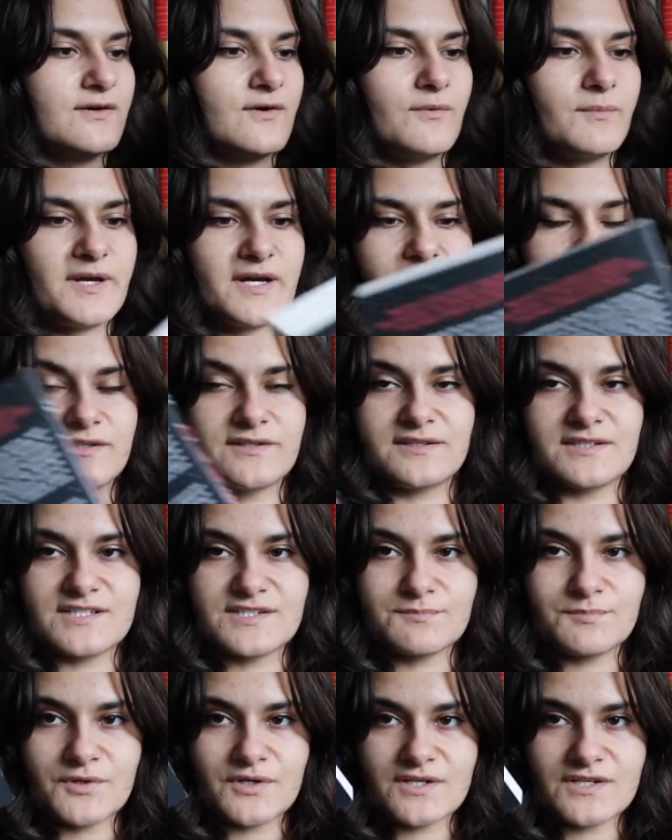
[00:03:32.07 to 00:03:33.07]
Oh my god, this
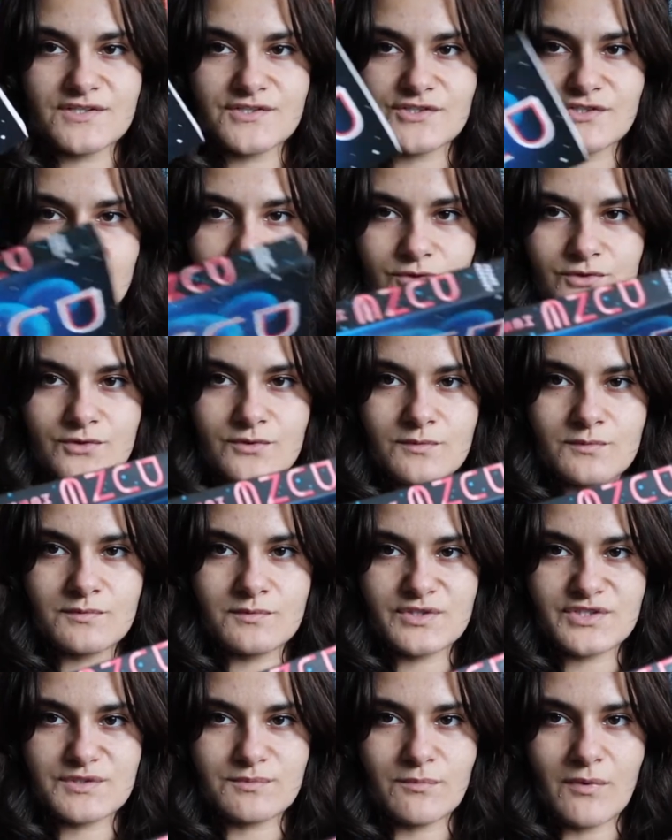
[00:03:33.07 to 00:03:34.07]
book is so
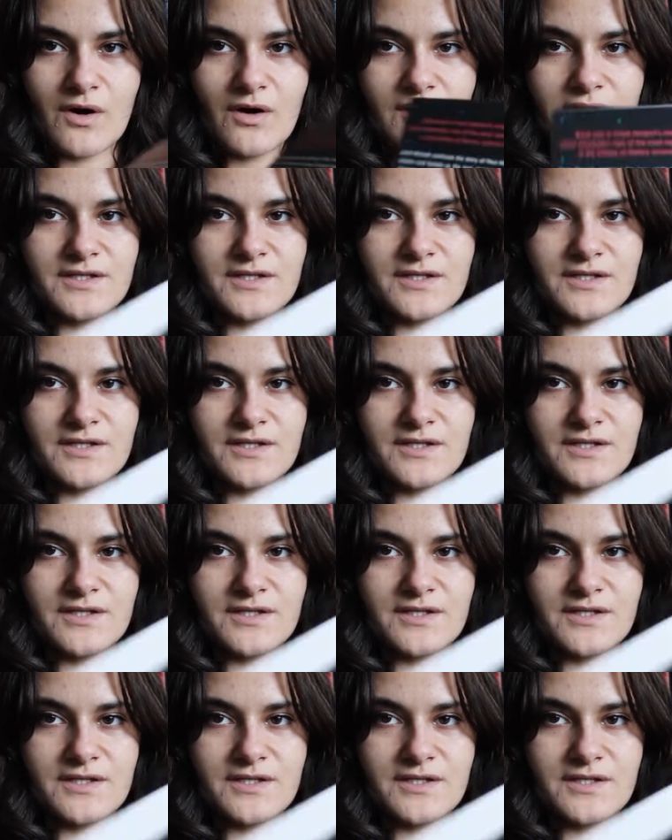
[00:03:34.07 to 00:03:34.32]
small